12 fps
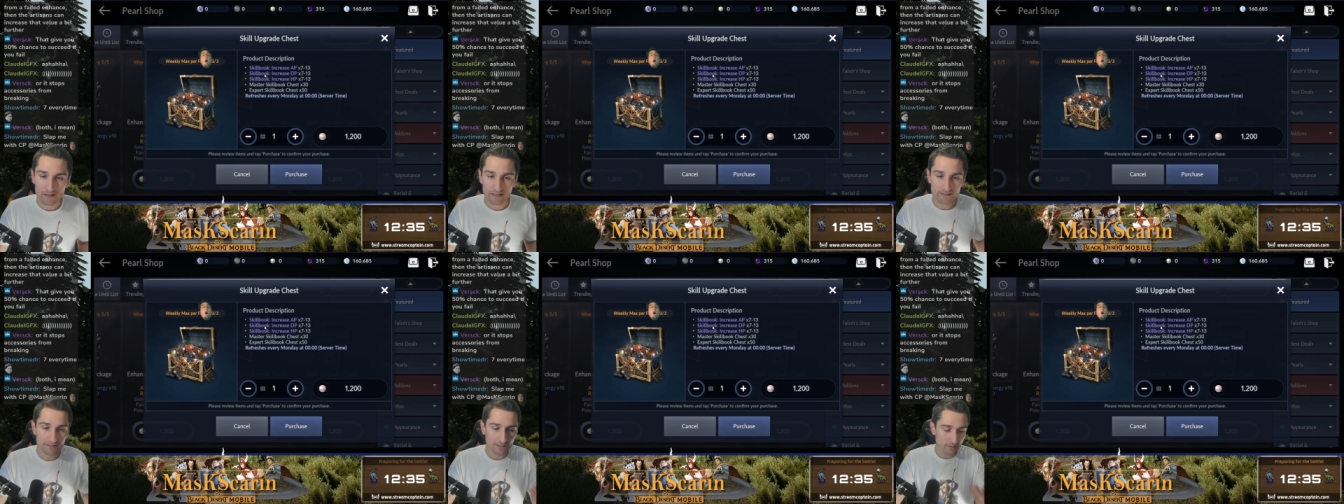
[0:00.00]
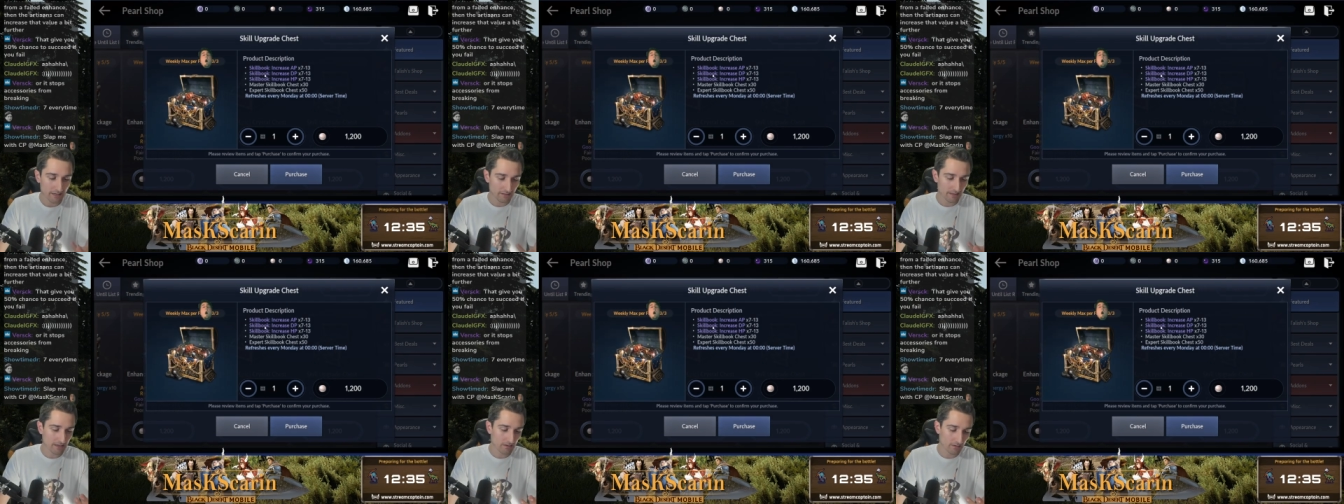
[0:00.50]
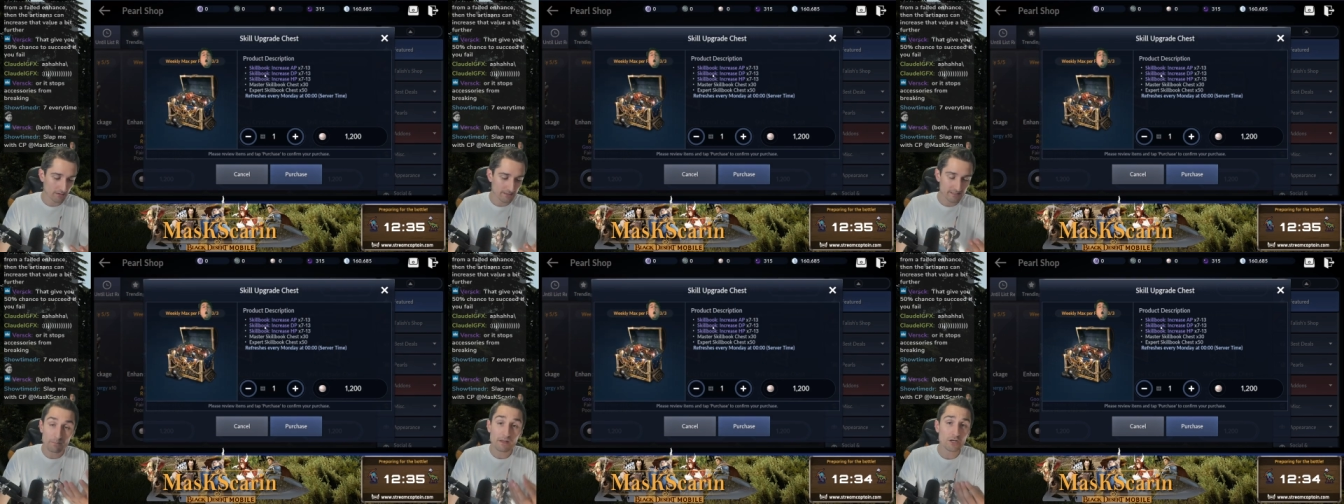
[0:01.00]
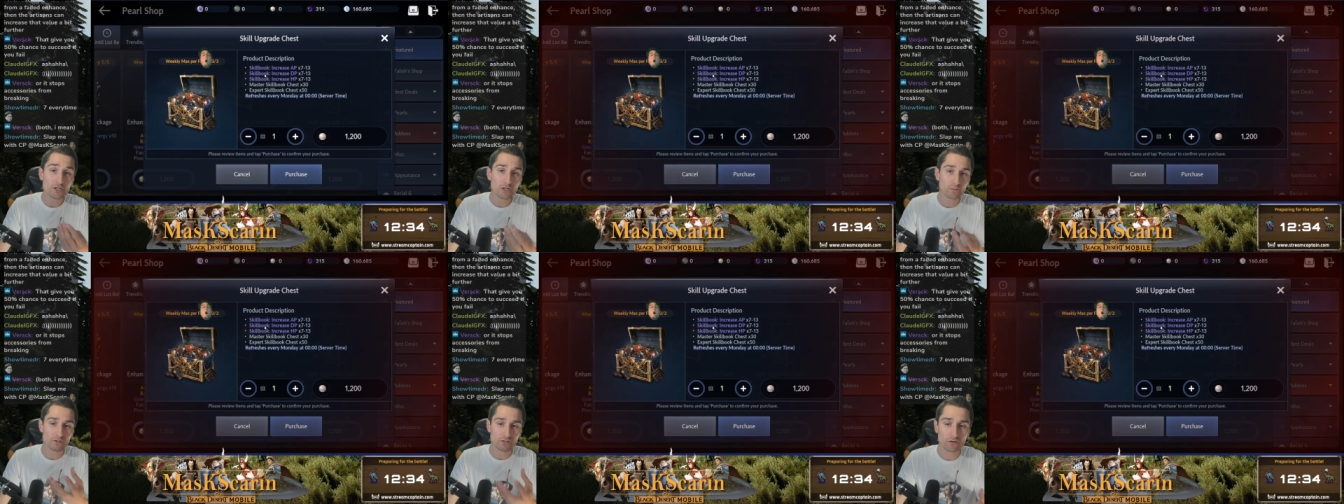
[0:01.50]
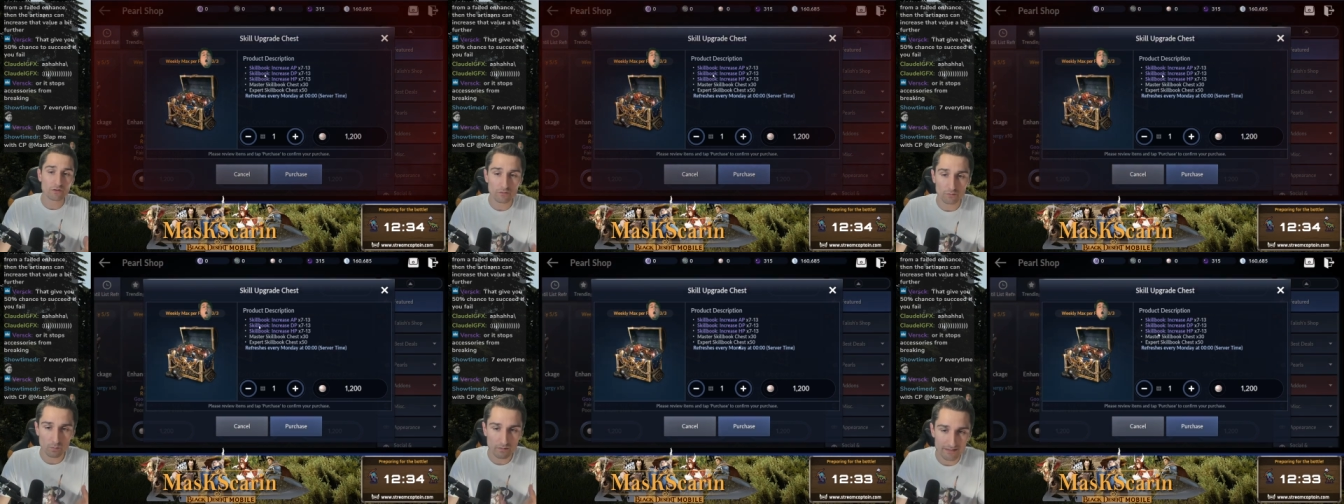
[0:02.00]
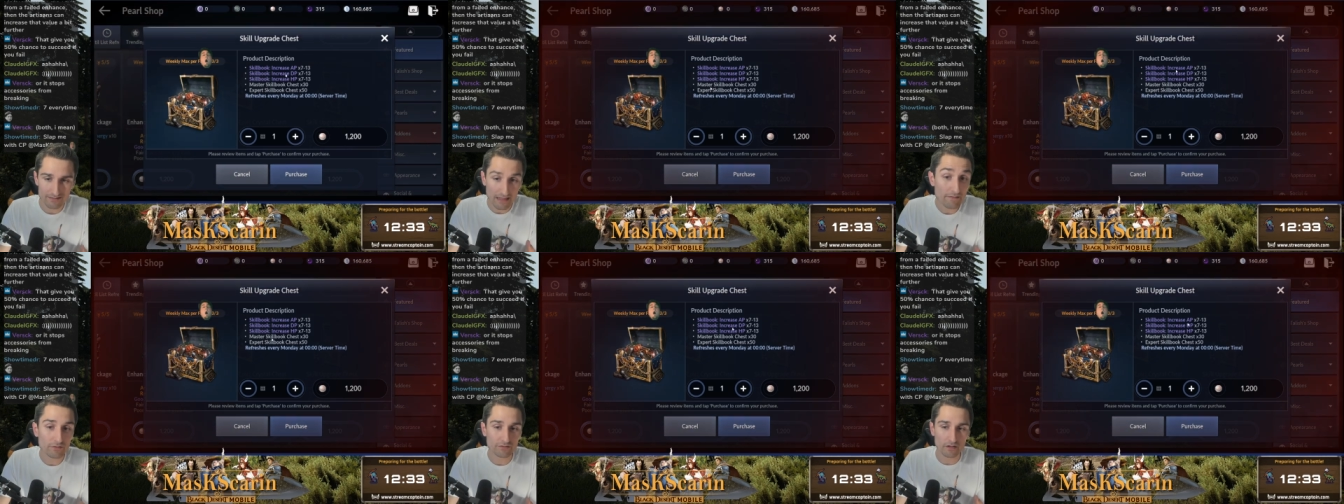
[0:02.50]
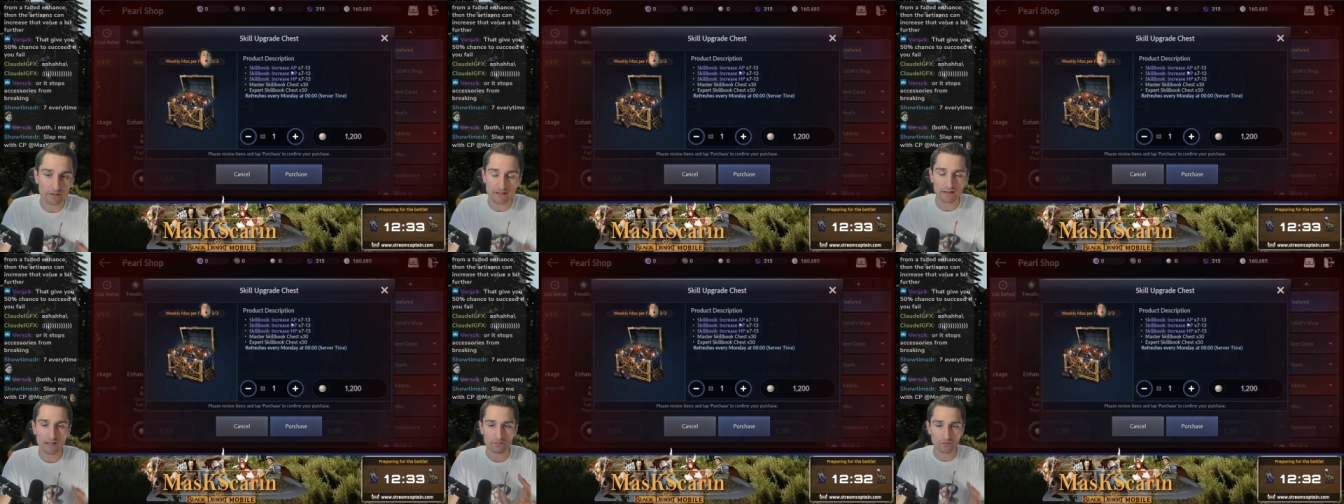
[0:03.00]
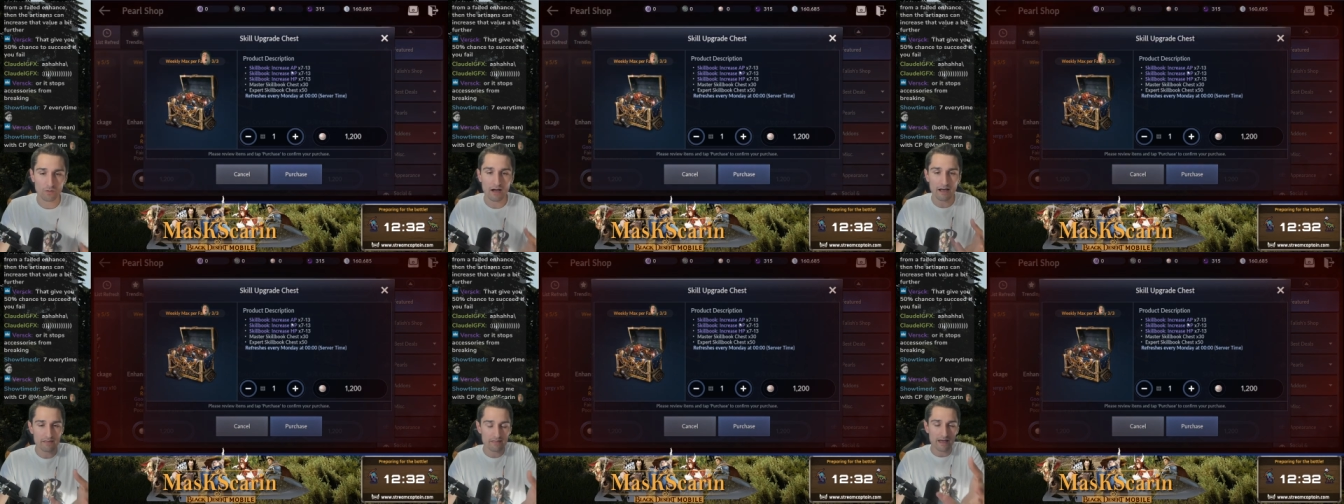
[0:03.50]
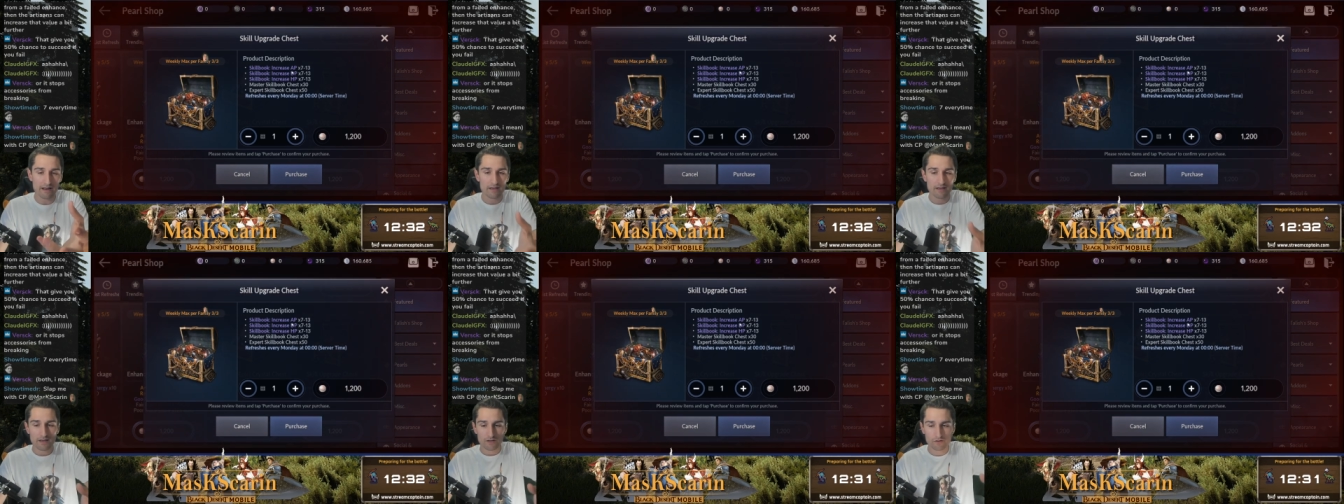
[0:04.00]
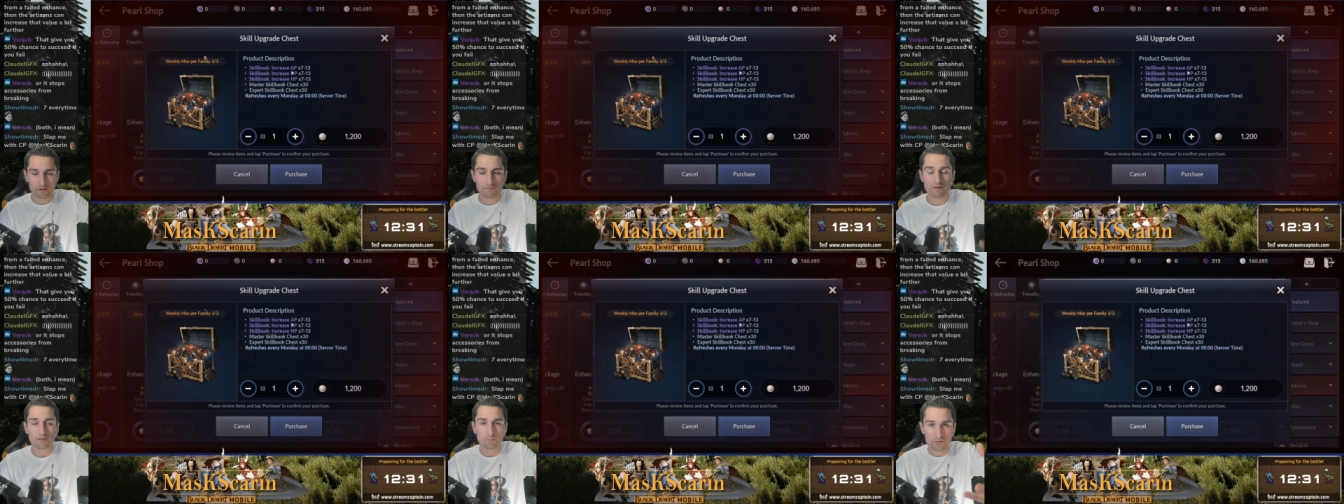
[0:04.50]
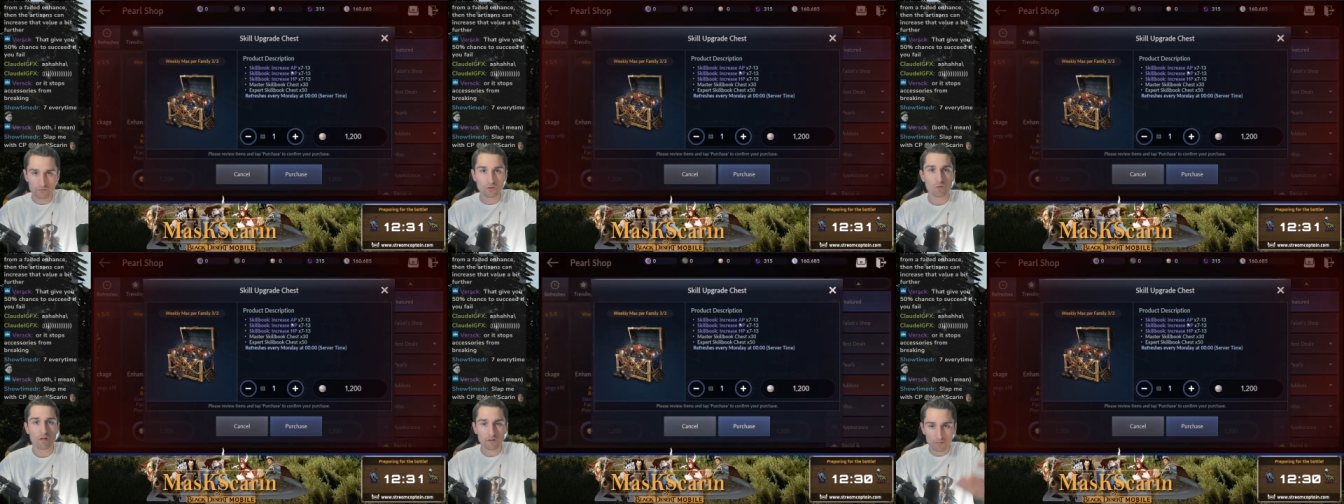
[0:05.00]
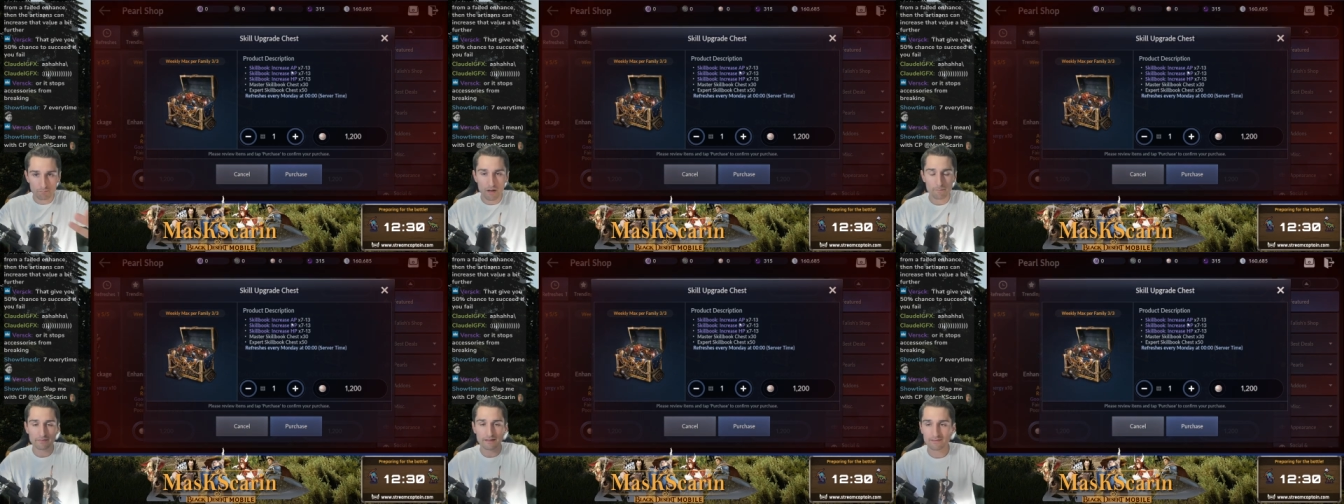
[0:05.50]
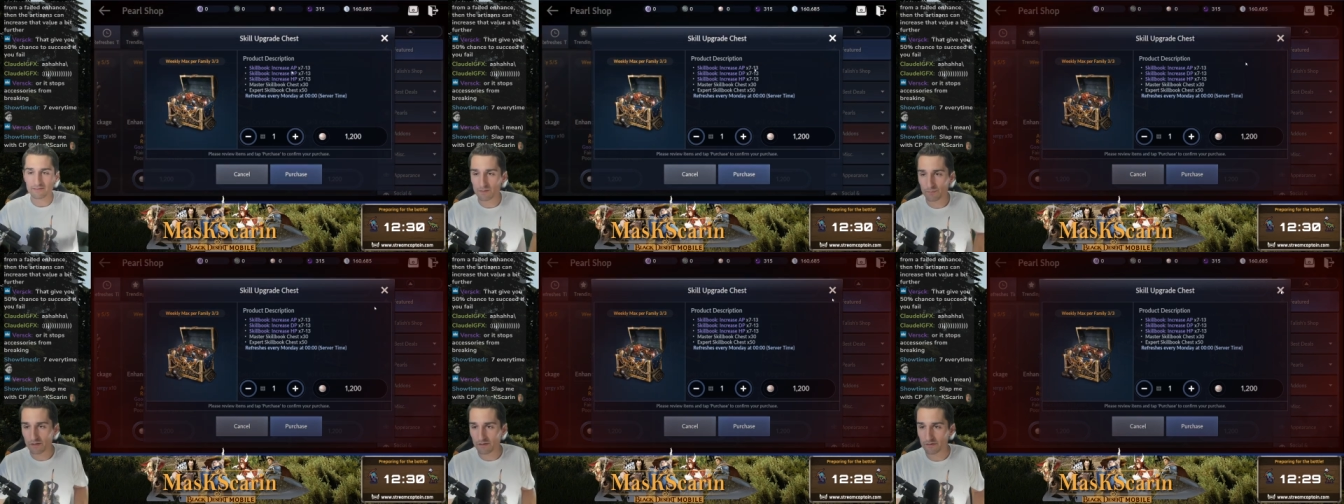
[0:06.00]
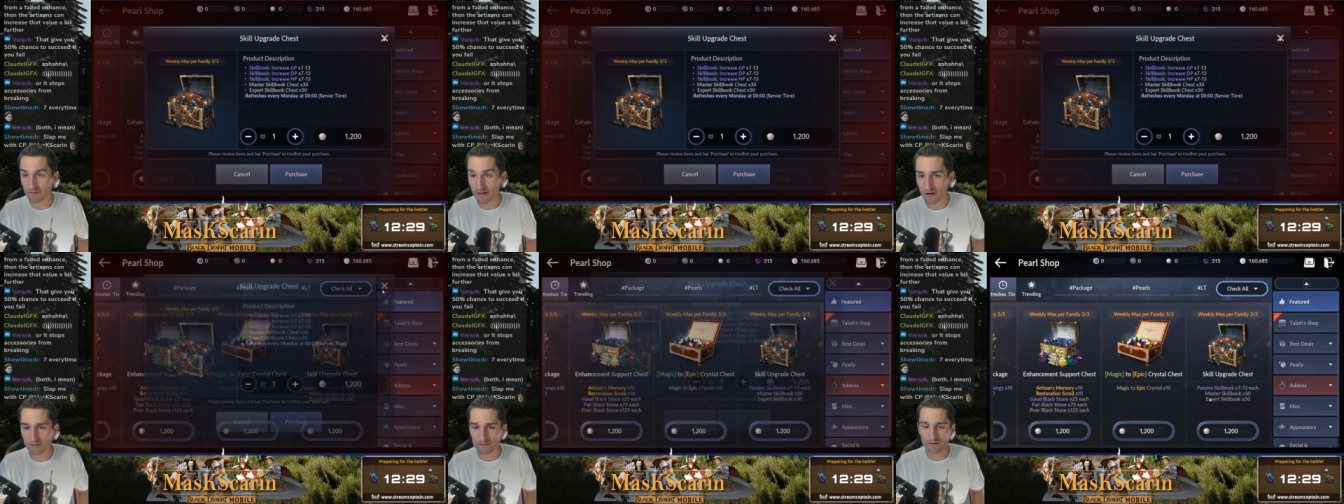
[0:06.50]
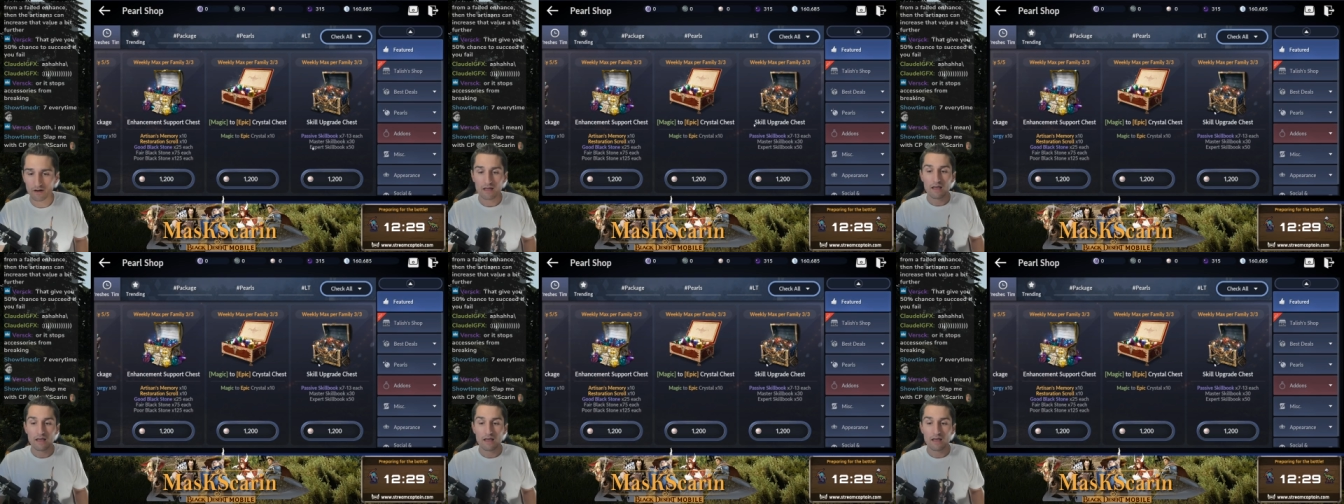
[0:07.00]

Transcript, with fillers: until you hit like diminishing returns where these levels start getting so high that your investment's no longer pumping that CP into your character.